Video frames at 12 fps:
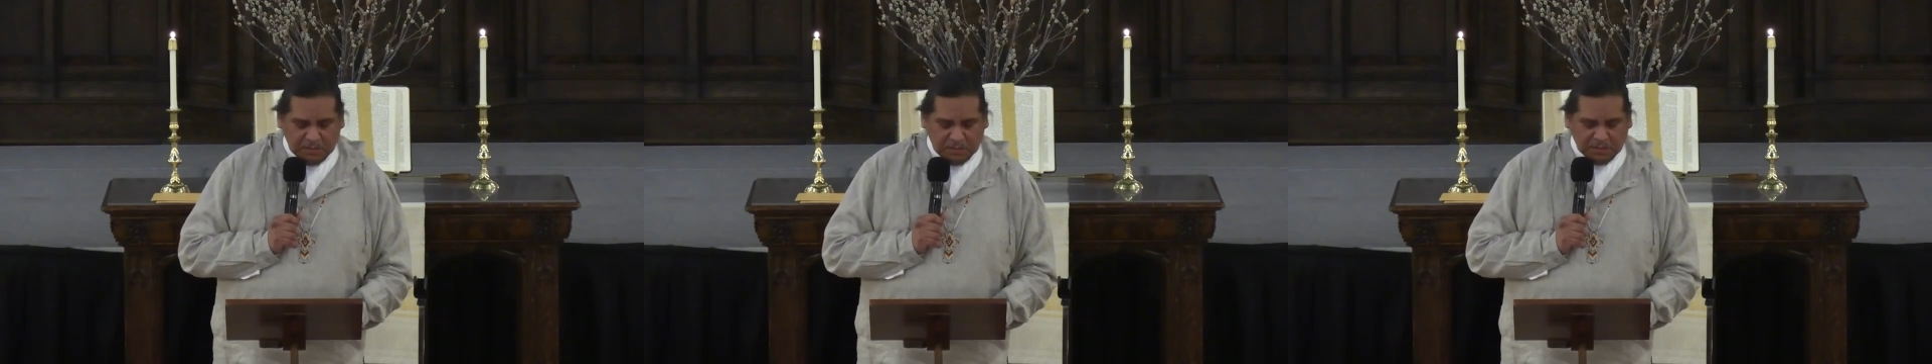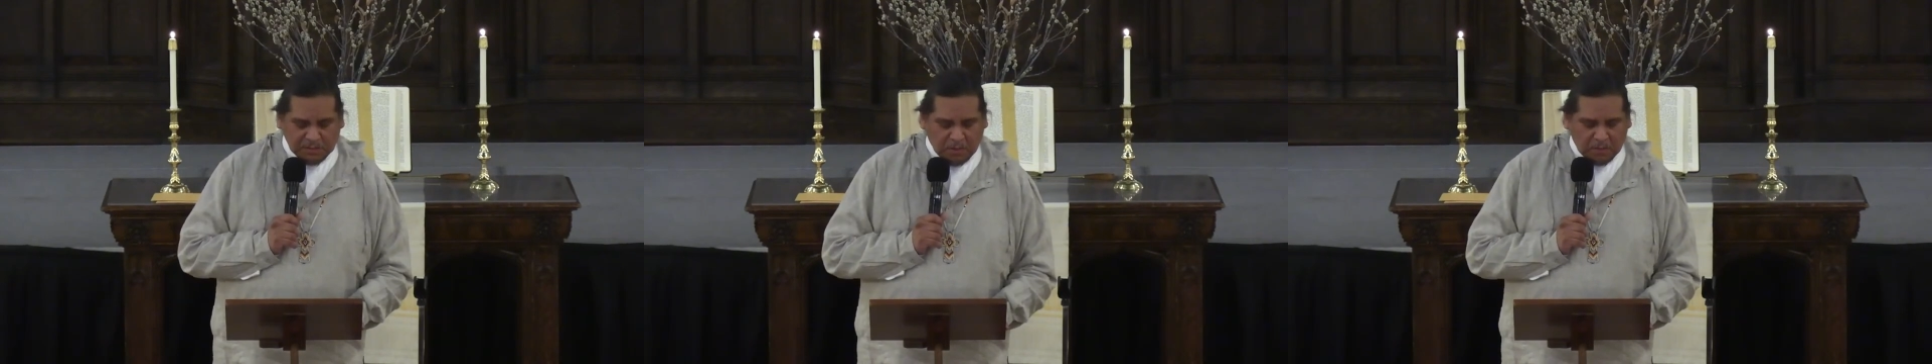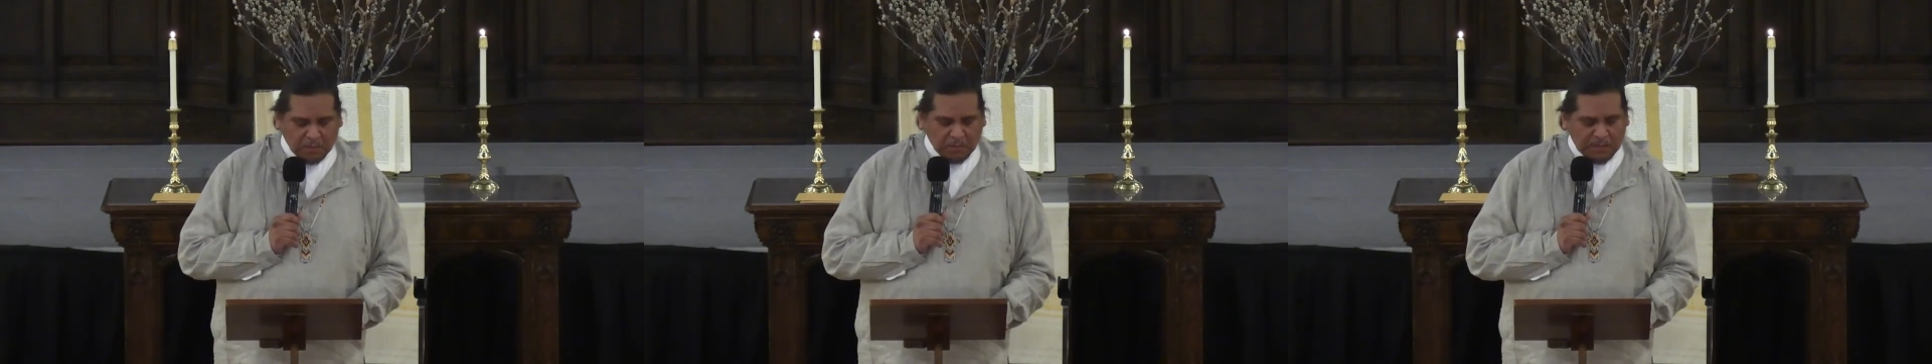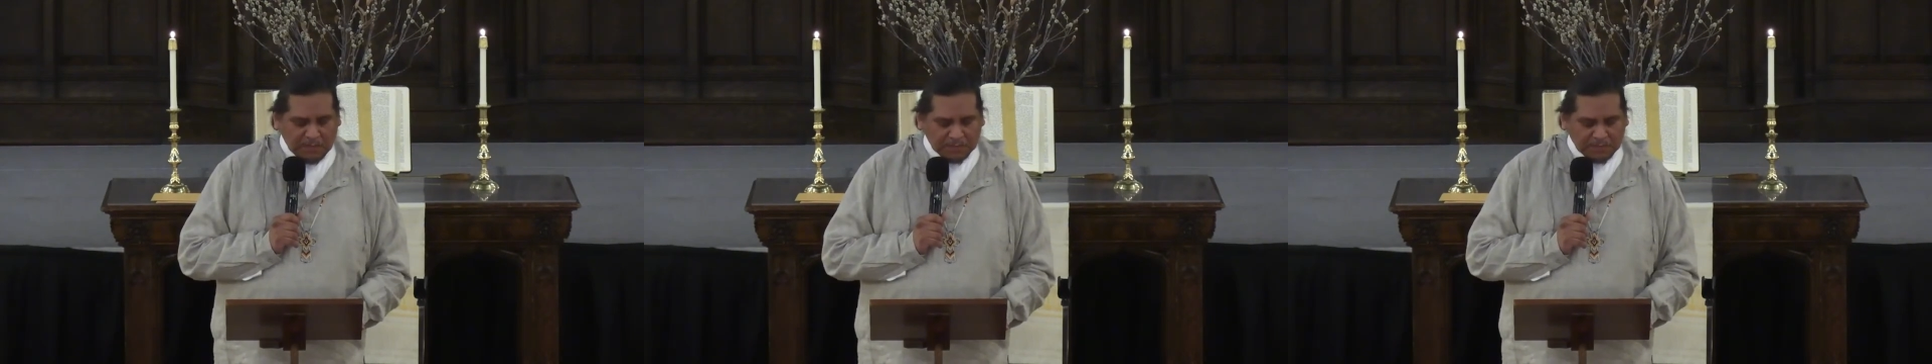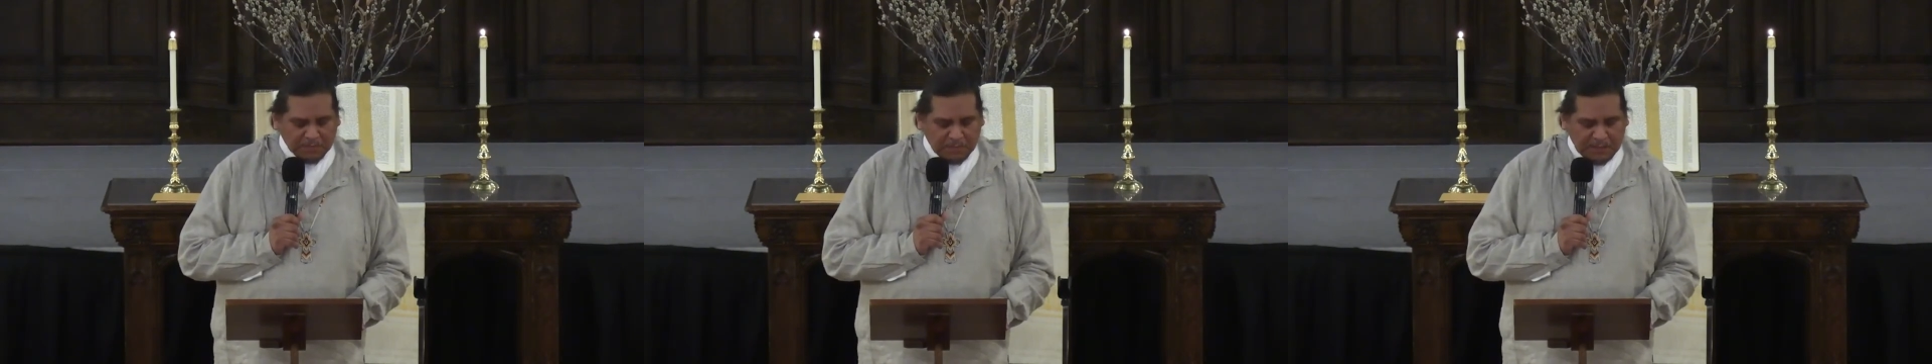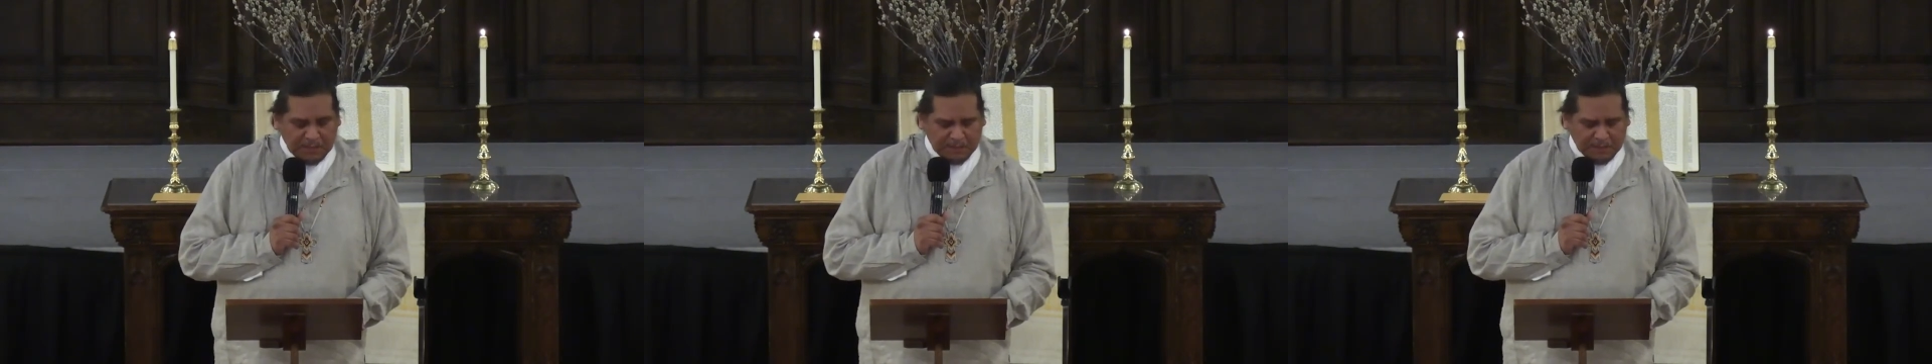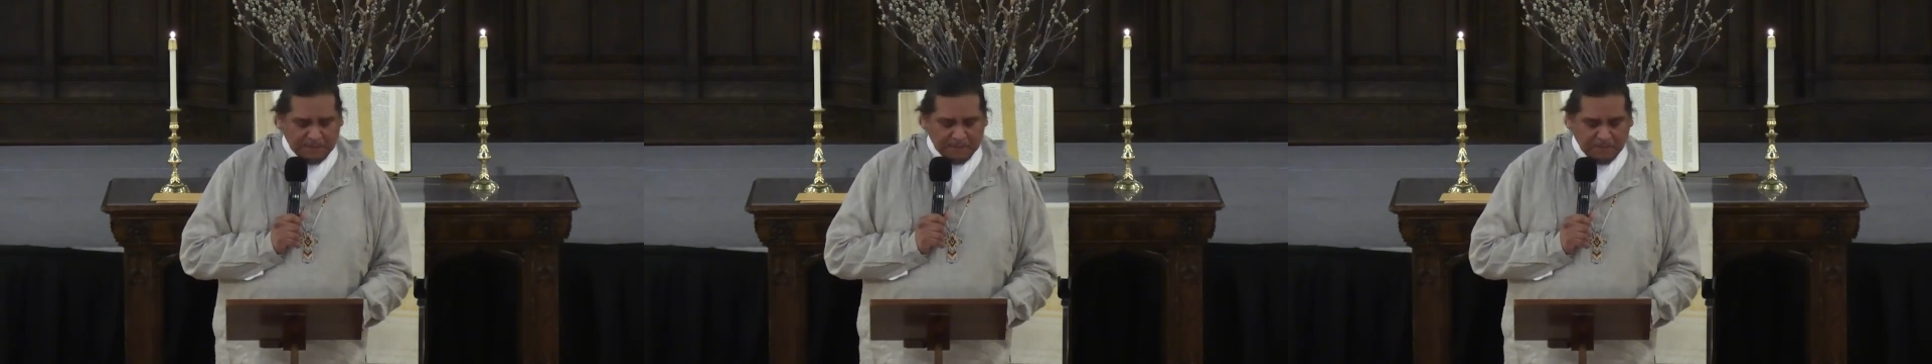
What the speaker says: and compromises made.